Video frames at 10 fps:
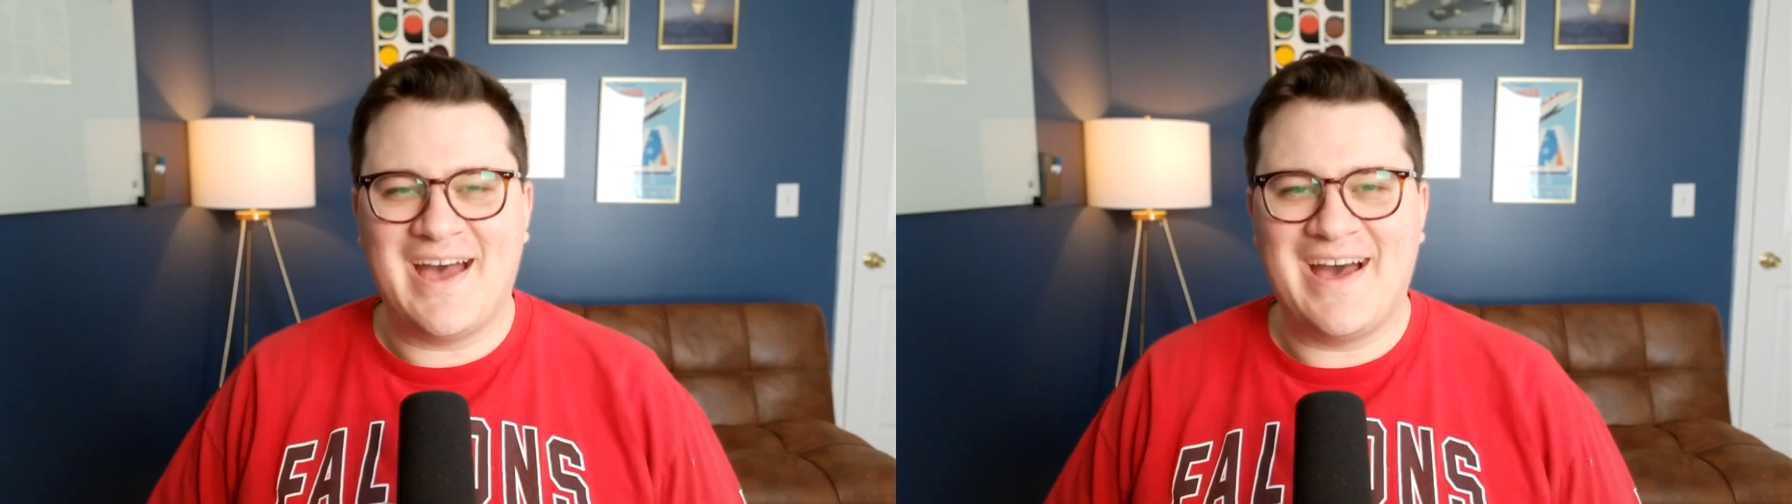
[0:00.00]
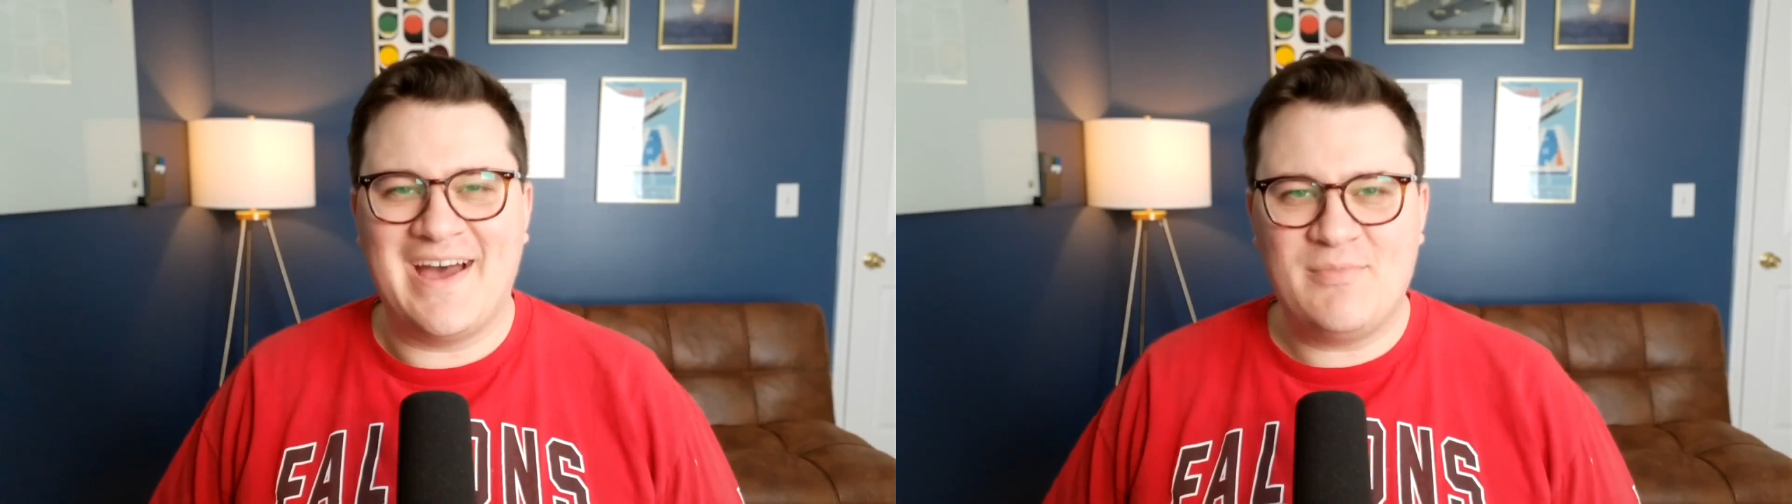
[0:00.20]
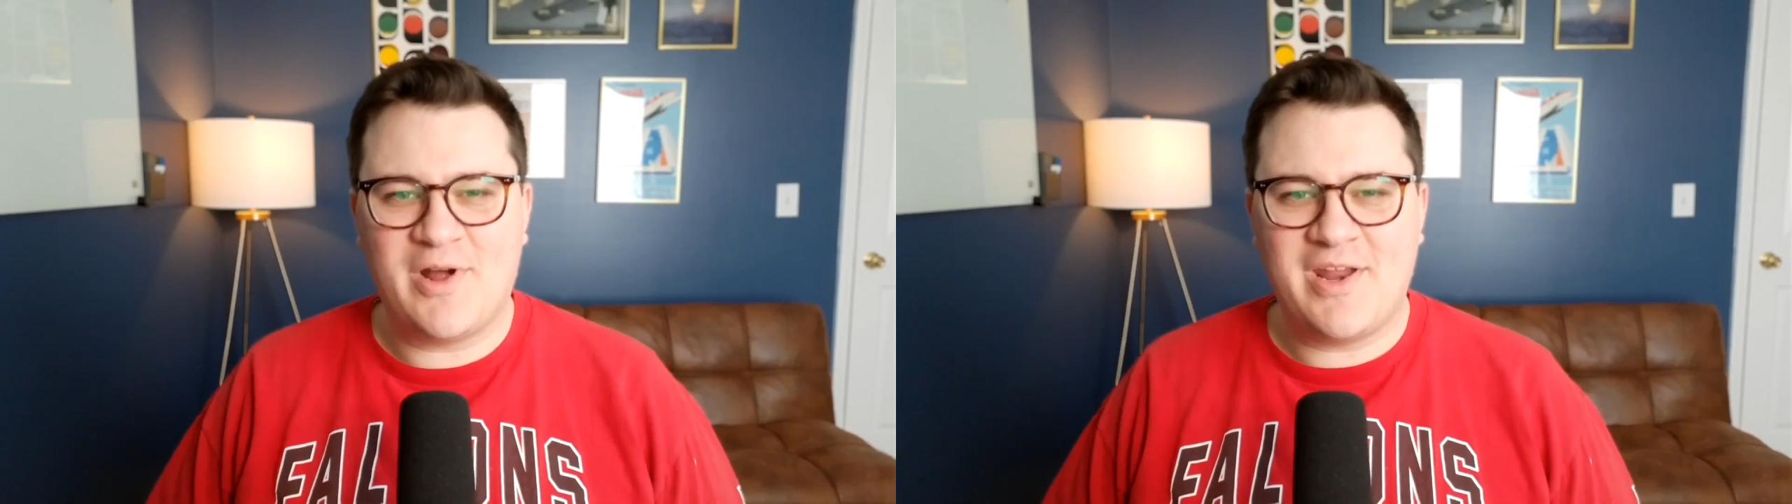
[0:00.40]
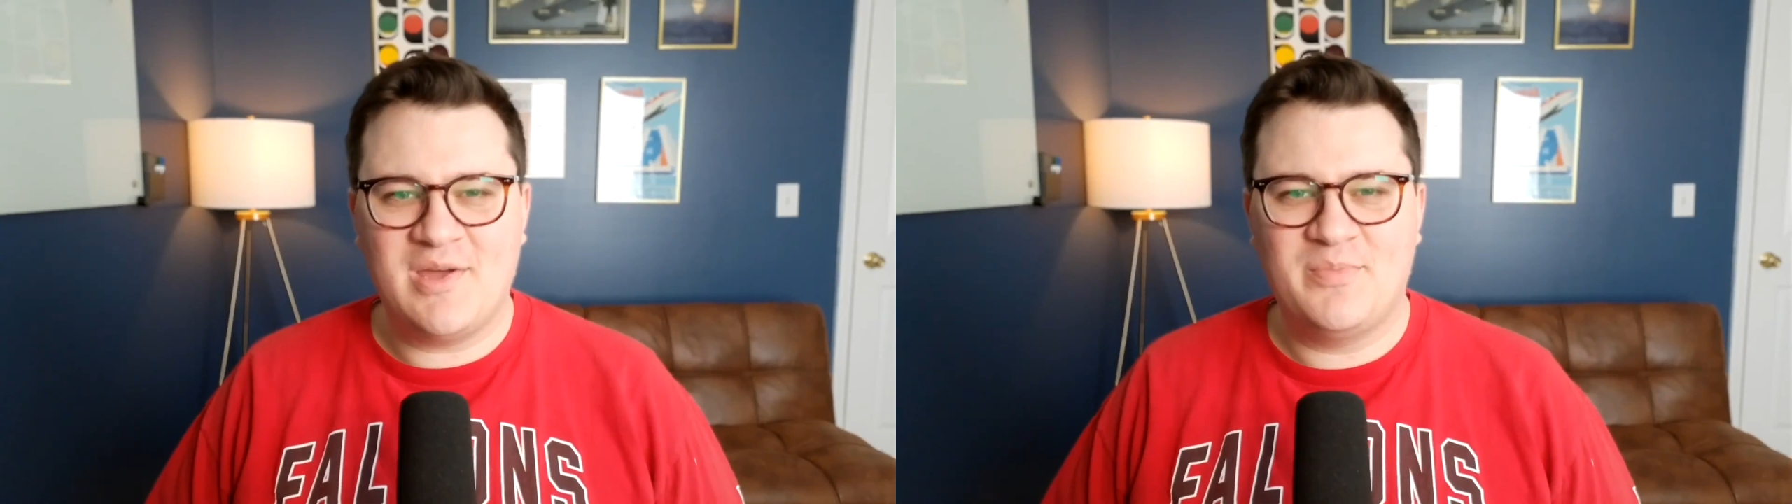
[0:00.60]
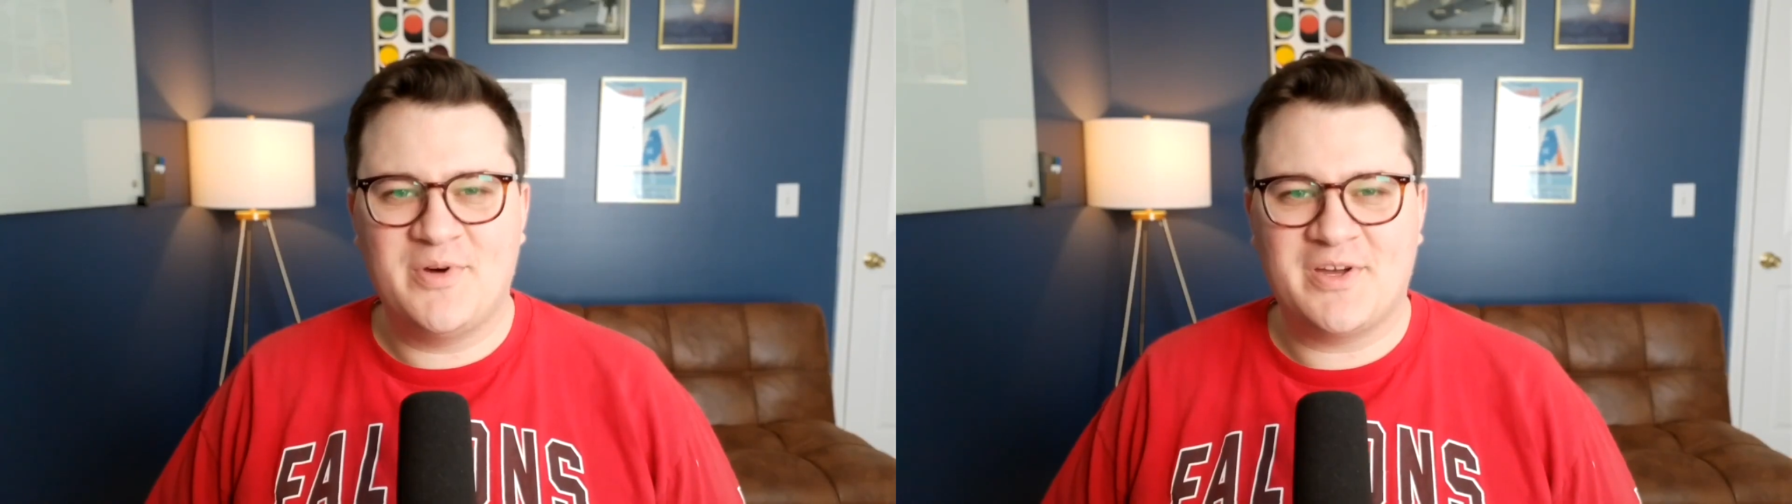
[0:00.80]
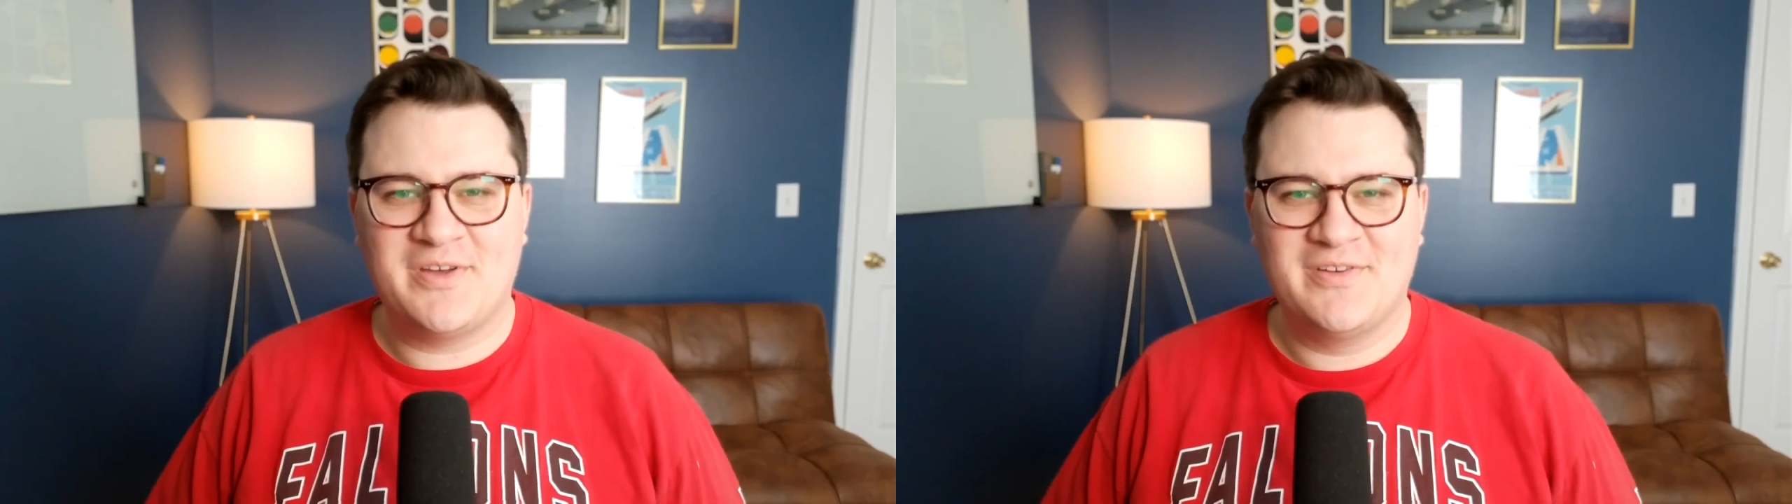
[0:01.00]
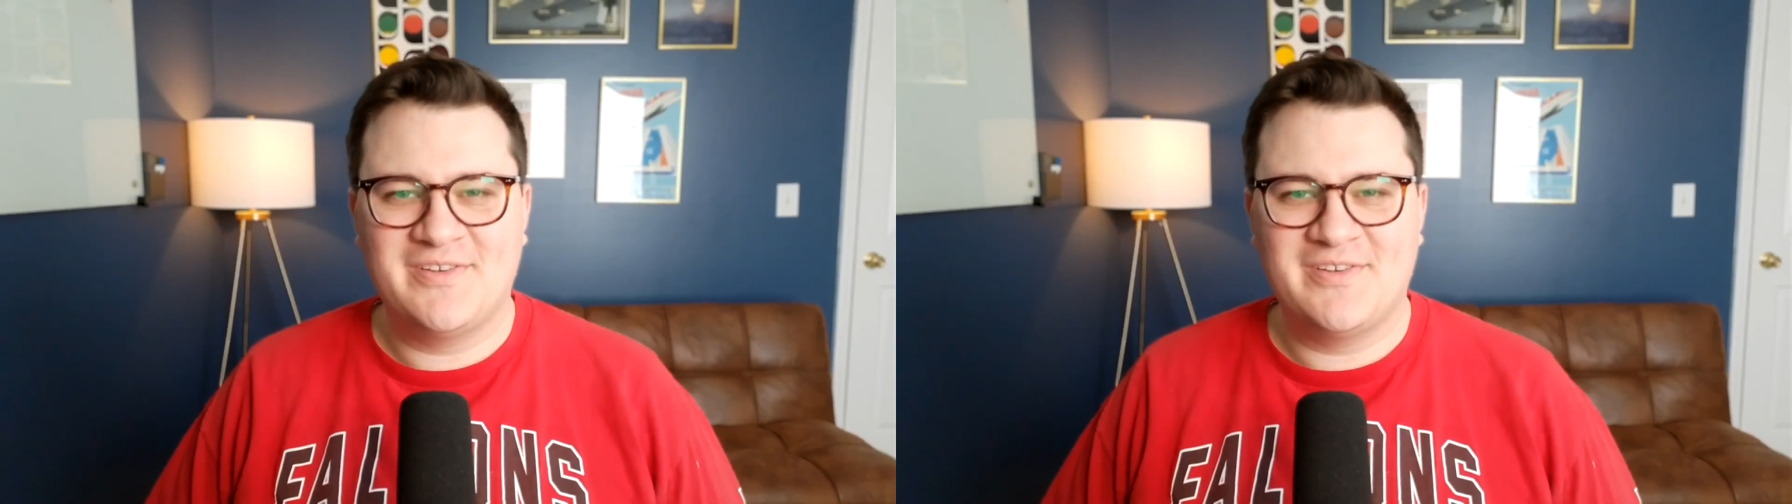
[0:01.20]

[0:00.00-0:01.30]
I'm writing a book,